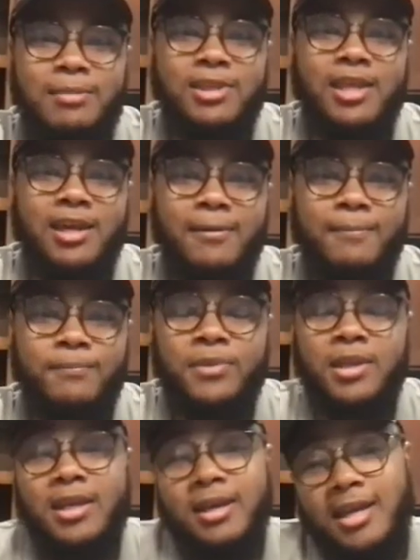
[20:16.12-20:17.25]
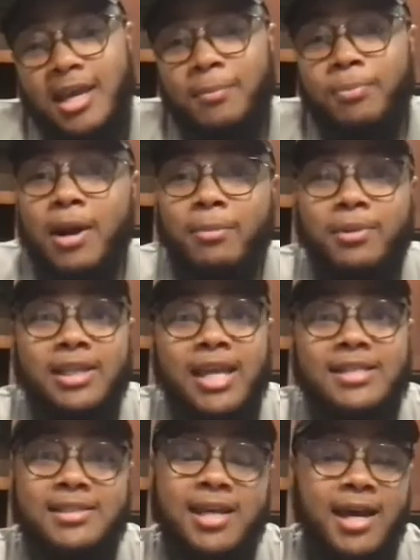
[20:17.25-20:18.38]
thing in probably
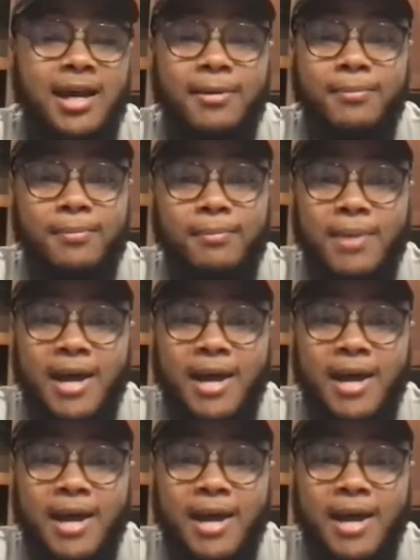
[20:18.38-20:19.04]
less time by